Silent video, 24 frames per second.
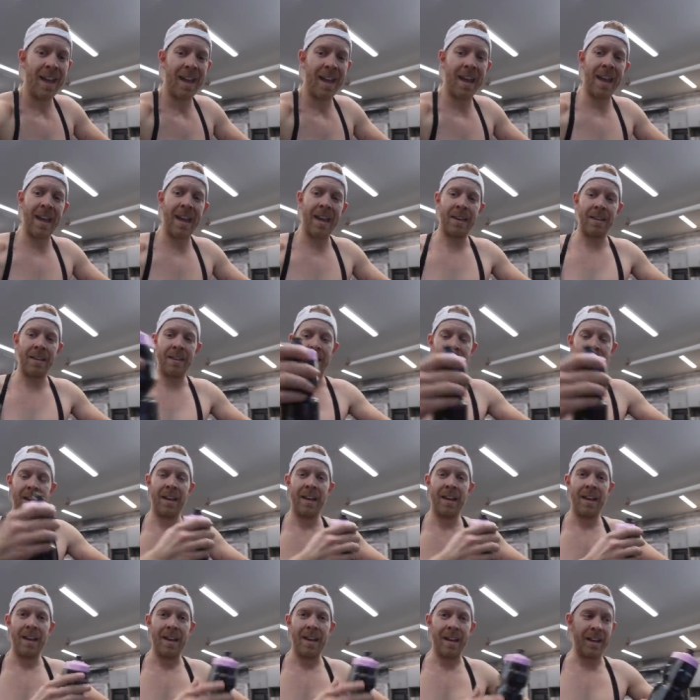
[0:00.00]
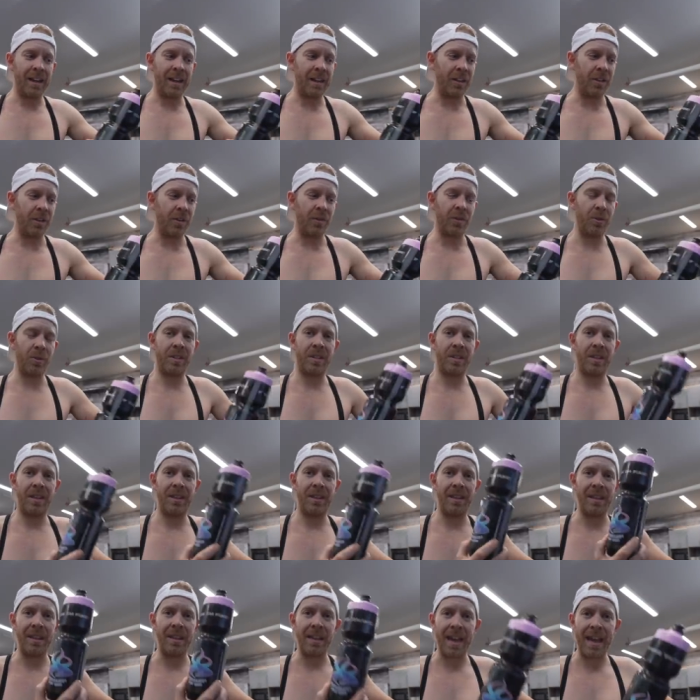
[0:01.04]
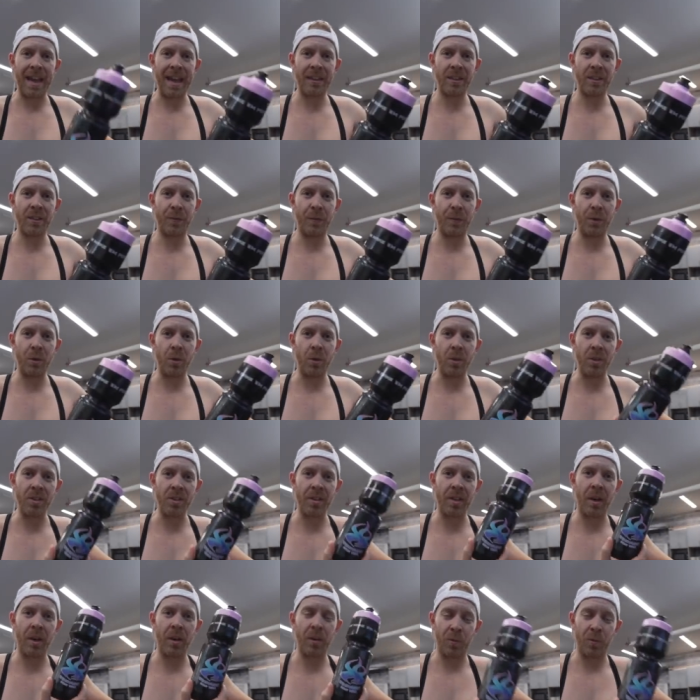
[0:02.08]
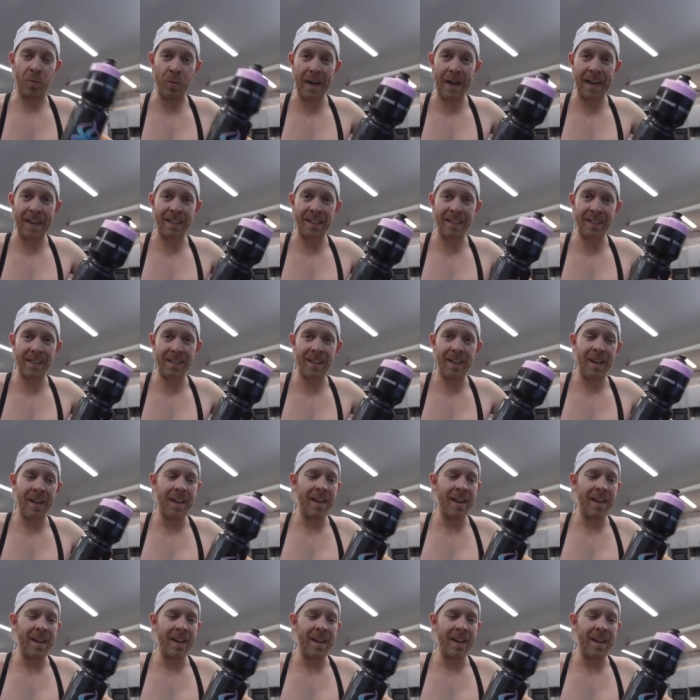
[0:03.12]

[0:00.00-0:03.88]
and I used the S-Fuels race